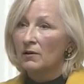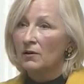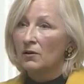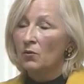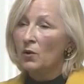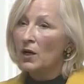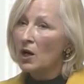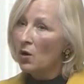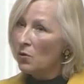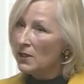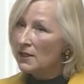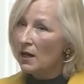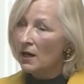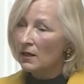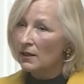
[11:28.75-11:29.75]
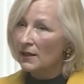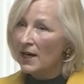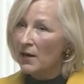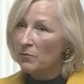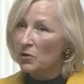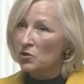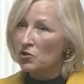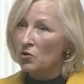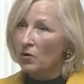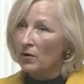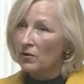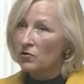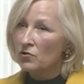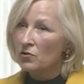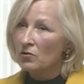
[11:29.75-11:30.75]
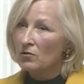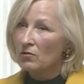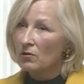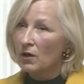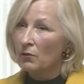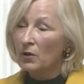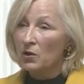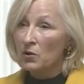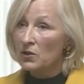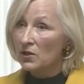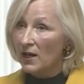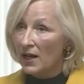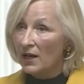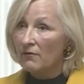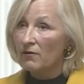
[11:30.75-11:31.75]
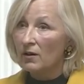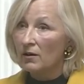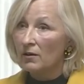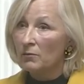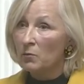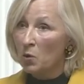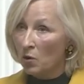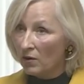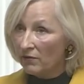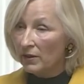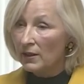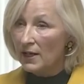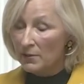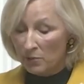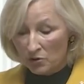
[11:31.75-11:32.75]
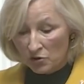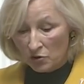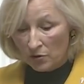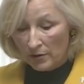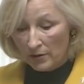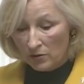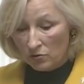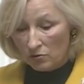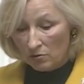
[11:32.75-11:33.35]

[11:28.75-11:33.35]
We always had a labour shortage. Are we going to have more of a labour shortage?